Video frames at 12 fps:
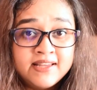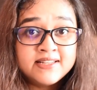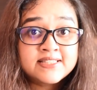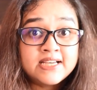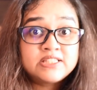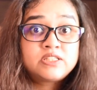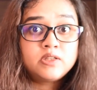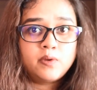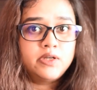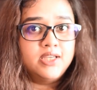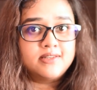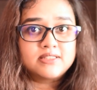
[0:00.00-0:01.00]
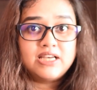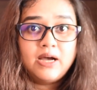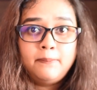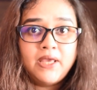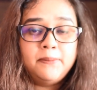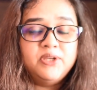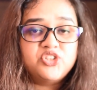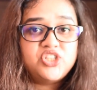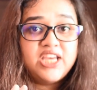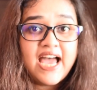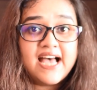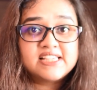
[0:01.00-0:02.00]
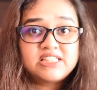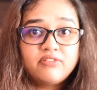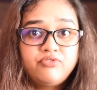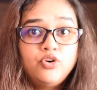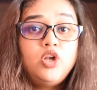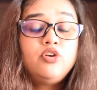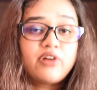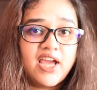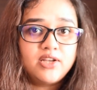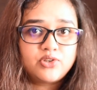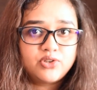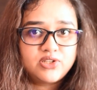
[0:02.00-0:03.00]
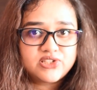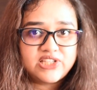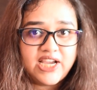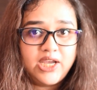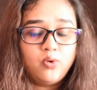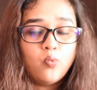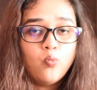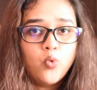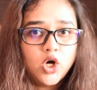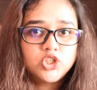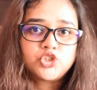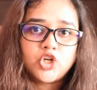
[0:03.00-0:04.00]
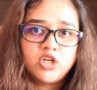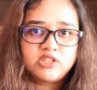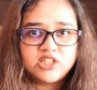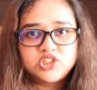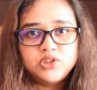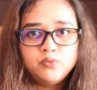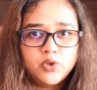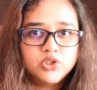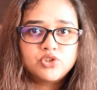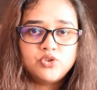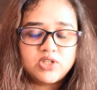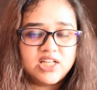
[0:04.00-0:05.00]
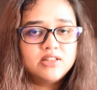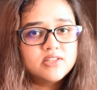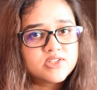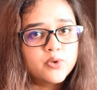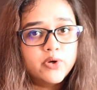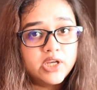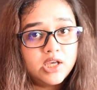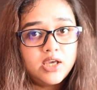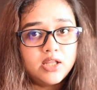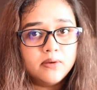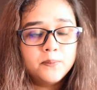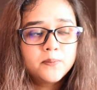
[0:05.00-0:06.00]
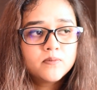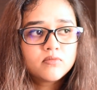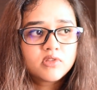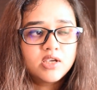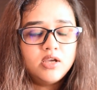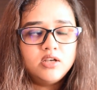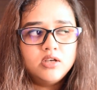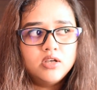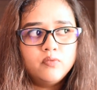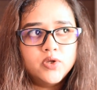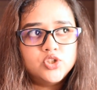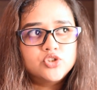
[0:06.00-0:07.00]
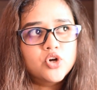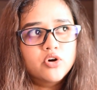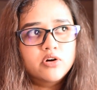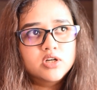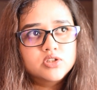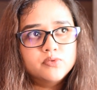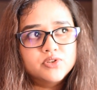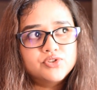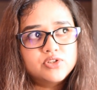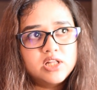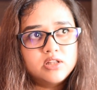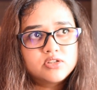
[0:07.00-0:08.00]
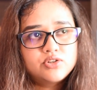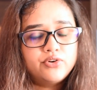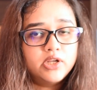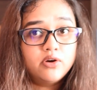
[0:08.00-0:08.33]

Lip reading: It is her story, it is her baby. She has the full right to decide what genre she wants to tell the story in. In which genre she wants to tell the story.